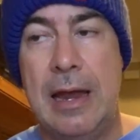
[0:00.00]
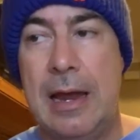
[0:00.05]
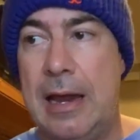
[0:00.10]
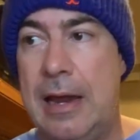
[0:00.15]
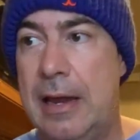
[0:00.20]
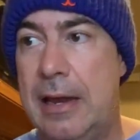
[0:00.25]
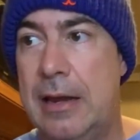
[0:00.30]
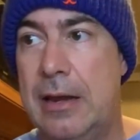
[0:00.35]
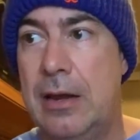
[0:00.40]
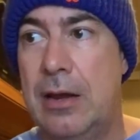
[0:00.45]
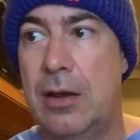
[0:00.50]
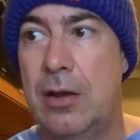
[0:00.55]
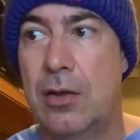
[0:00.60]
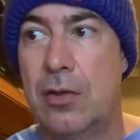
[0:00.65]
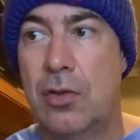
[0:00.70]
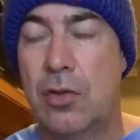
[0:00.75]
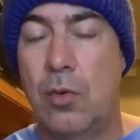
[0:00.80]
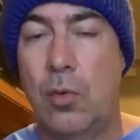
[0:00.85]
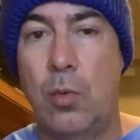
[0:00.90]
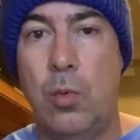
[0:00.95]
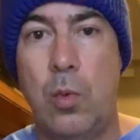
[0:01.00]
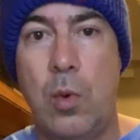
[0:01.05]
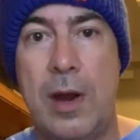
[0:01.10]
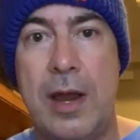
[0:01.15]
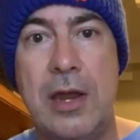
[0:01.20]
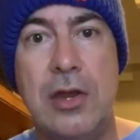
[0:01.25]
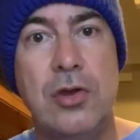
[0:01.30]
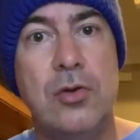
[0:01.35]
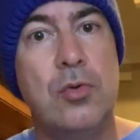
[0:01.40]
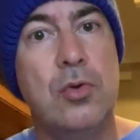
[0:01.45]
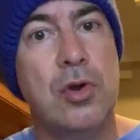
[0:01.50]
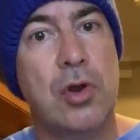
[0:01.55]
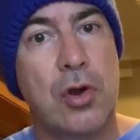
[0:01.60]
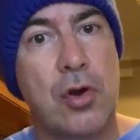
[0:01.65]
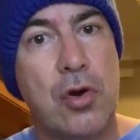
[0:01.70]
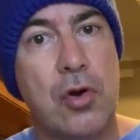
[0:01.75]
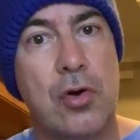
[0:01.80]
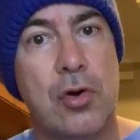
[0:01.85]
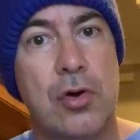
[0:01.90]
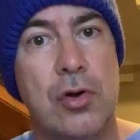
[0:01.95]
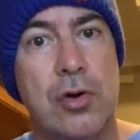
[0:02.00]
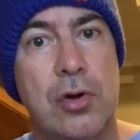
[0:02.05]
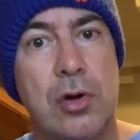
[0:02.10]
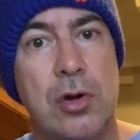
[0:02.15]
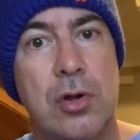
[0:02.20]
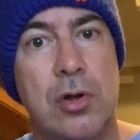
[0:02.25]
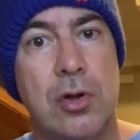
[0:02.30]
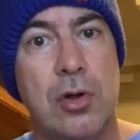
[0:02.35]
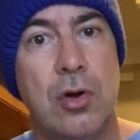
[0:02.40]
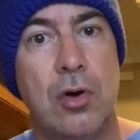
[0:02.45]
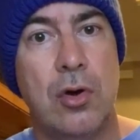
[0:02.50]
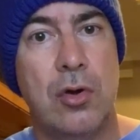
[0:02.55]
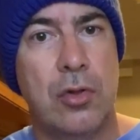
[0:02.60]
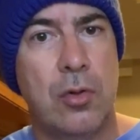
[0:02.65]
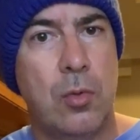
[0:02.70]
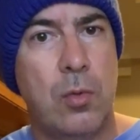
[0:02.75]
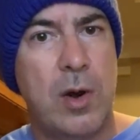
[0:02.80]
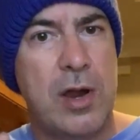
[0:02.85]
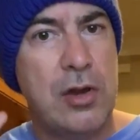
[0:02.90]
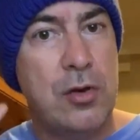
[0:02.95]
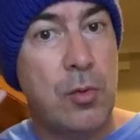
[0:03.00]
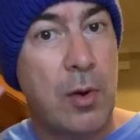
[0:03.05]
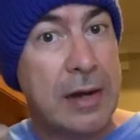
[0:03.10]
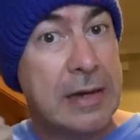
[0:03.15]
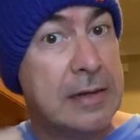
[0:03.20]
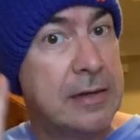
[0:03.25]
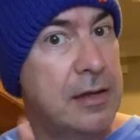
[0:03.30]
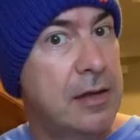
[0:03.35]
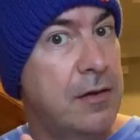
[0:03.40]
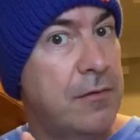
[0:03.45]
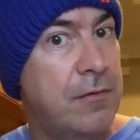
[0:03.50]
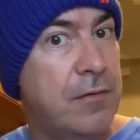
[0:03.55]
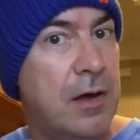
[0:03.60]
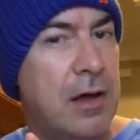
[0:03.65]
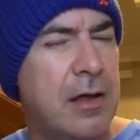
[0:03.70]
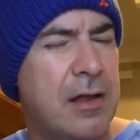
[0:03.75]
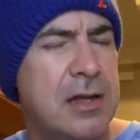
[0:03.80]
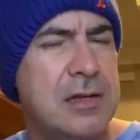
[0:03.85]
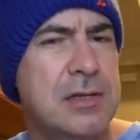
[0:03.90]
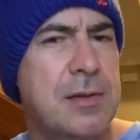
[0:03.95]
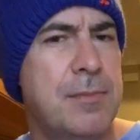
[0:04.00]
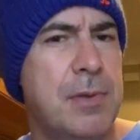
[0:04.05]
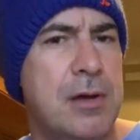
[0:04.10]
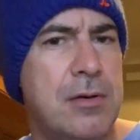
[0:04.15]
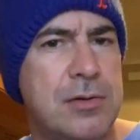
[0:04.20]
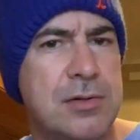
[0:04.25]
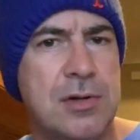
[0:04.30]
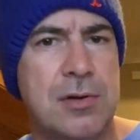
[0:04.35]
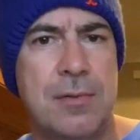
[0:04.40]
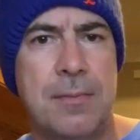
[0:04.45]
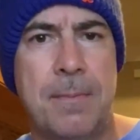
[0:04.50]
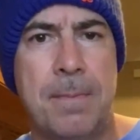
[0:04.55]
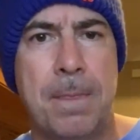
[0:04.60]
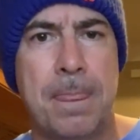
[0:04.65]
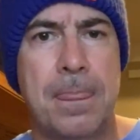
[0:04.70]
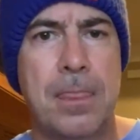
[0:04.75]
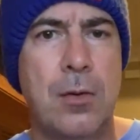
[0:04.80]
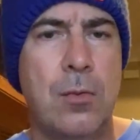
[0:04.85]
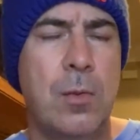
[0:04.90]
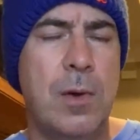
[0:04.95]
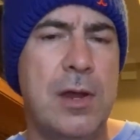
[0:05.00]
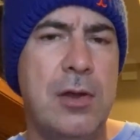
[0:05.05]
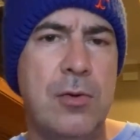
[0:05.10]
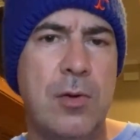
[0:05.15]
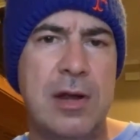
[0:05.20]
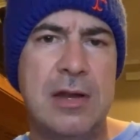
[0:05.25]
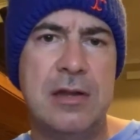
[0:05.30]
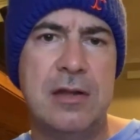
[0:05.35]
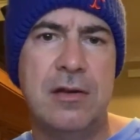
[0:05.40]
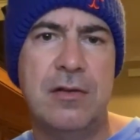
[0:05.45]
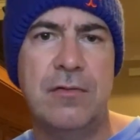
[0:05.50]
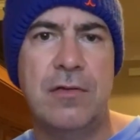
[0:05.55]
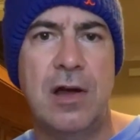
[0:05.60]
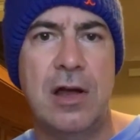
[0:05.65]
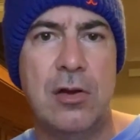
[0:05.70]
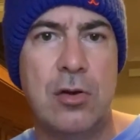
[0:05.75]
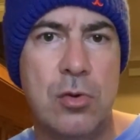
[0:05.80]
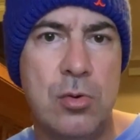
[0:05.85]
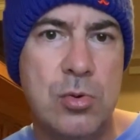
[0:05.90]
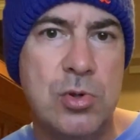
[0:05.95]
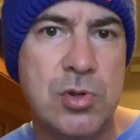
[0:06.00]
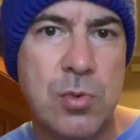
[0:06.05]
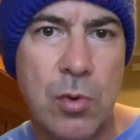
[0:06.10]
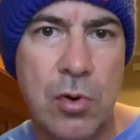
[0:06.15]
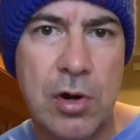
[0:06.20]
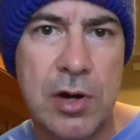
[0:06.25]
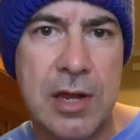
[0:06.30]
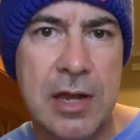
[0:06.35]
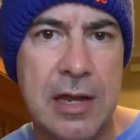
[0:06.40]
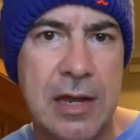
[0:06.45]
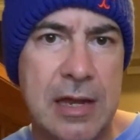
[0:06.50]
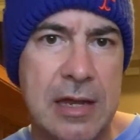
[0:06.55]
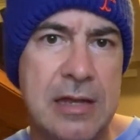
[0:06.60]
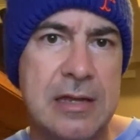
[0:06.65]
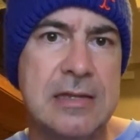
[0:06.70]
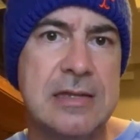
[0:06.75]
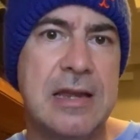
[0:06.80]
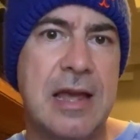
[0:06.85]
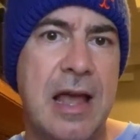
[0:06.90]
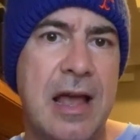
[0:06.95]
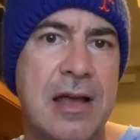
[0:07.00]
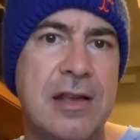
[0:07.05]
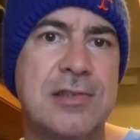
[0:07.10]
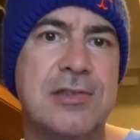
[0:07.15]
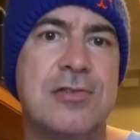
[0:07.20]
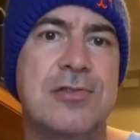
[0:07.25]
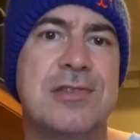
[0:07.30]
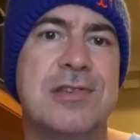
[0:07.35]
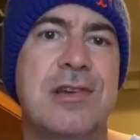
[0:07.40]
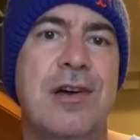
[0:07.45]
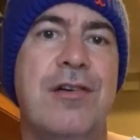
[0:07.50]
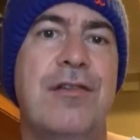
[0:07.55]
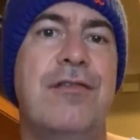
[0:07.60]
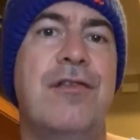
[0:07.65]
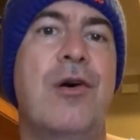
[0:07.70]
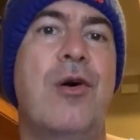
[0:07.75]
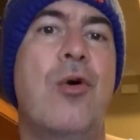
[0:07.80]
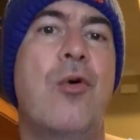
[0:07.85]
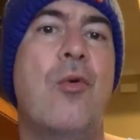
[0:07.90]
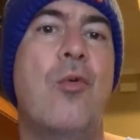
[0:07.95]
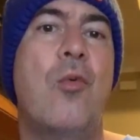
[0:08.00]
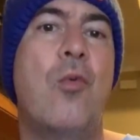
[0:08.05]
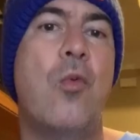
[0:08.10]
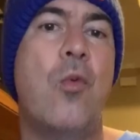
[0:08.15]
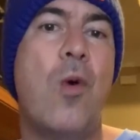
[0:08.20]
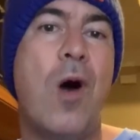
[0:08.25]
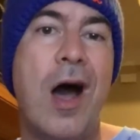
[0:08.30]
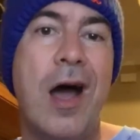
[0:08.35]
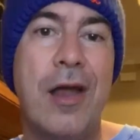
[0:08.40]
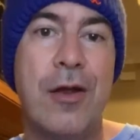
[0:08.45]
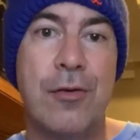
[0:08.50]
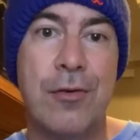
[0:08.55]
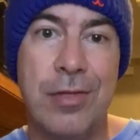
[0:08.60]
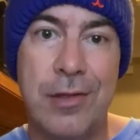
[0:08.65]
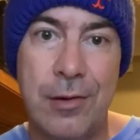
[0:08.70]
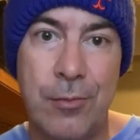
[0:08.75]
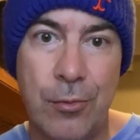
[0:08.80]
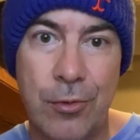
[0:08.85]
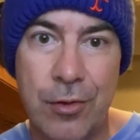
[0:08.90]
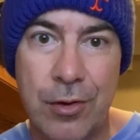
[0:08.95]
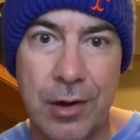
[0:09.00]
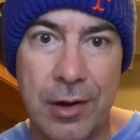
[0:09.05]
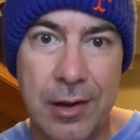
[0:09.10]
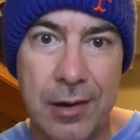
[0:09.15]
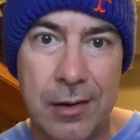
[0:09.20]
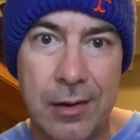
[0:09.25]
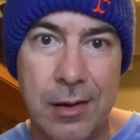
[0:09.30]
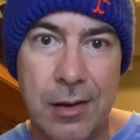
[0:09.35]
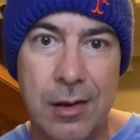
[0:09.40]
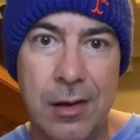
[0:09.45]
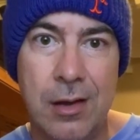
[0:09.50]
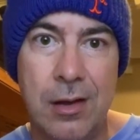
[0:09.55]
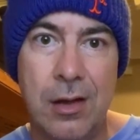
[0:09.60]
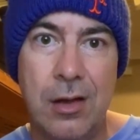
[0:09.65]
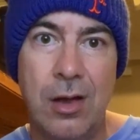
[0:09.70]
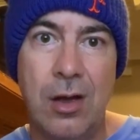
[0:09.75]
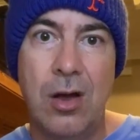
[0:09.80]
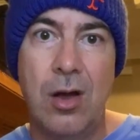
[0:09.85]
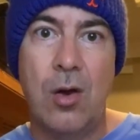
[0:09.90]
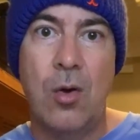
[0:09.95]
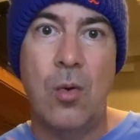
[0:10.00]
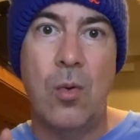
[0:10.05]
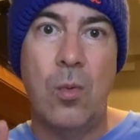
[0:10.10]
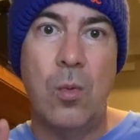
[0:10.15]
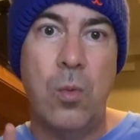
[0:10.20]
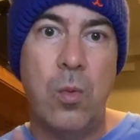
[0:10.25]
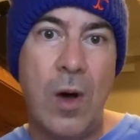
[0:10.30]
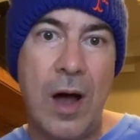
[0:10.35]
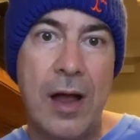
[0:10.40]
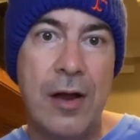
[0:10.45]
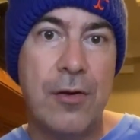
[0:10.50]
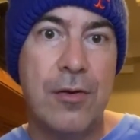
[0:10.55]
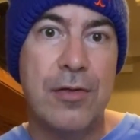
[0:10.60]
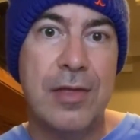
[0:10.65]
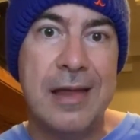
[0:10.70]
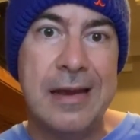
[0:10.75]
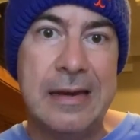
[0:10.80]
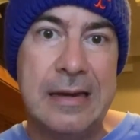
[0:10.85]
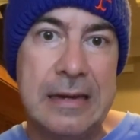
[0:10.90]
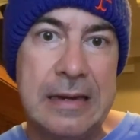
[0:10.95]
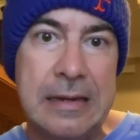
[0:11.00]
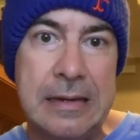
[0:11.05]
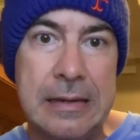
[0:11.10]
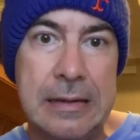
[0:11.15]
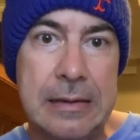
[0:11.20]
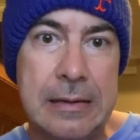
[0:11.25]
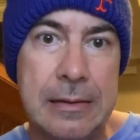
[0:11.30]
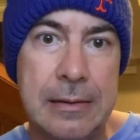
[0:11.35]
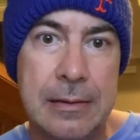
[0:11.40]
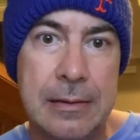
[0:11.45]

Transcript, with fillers: And the way you learn or the way you identify, that's a better term, the way you identify who's working is to ask yourself, why are they working? Why are they needed?